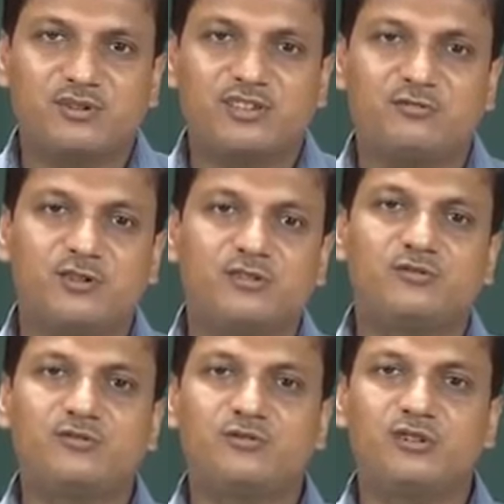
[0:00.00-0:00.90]
the very
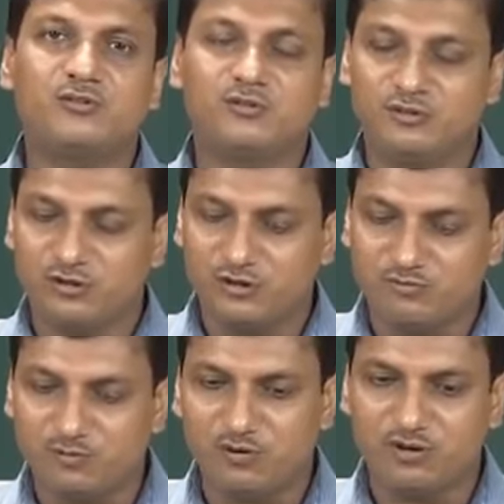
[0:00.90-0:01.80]
good weld
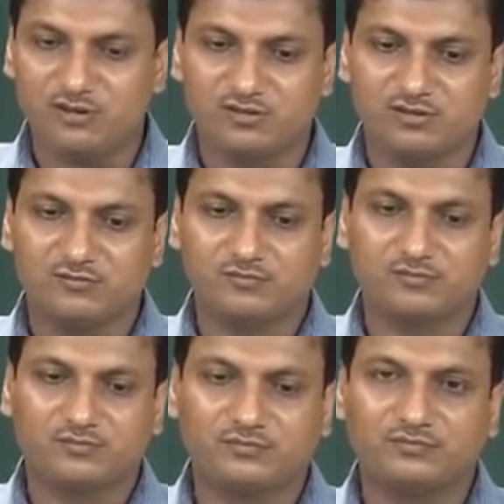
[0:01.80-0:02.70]
joint properties.
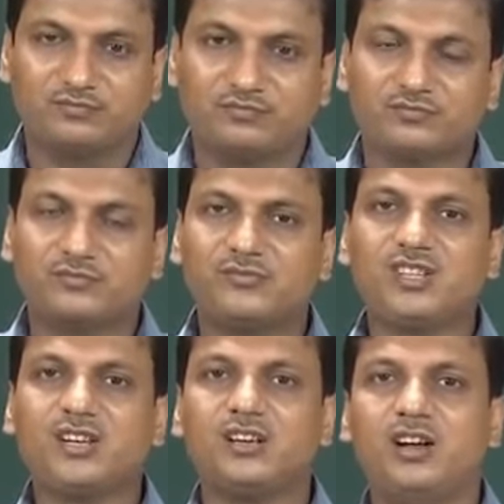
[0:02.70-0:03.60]

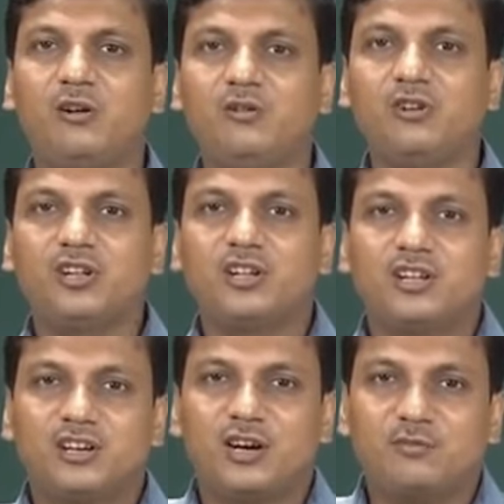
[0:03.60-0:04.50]
Now,
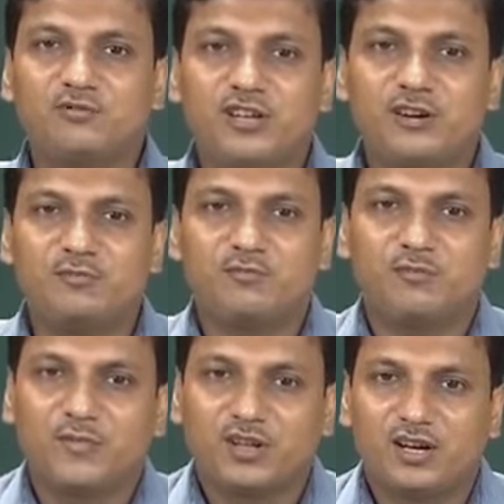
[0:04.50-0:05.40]
come to that
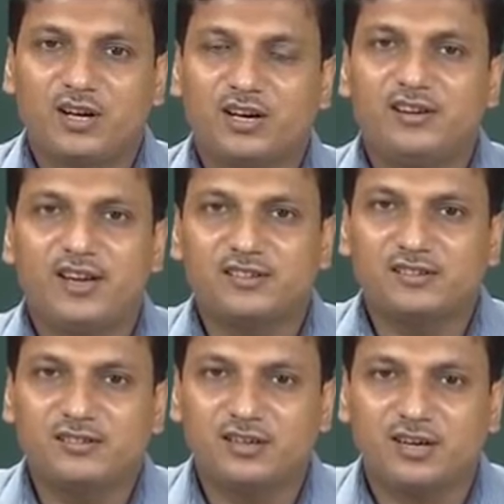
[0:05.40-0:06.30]

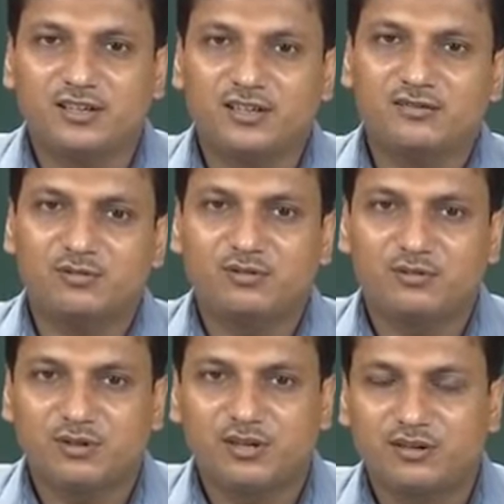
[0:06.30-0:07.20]
next other
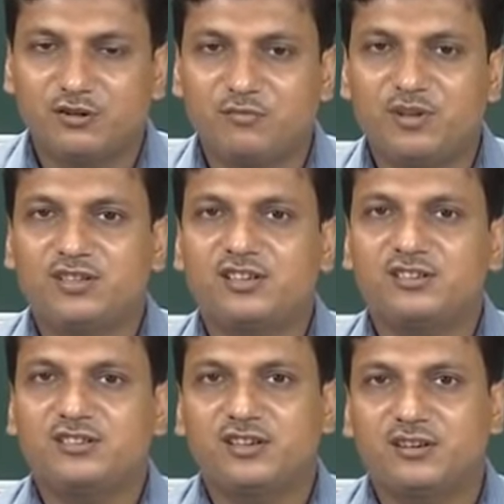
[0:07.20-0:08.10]
topic, that
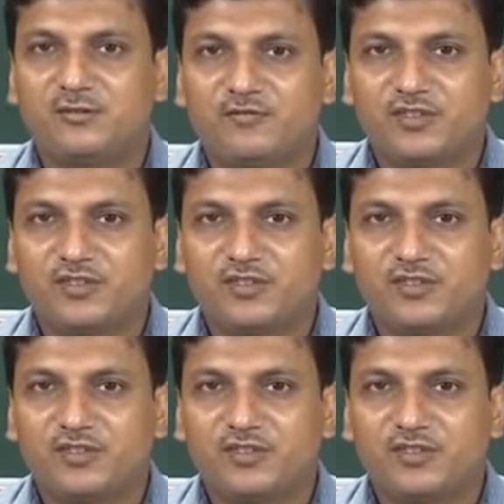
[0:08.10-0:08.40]
is the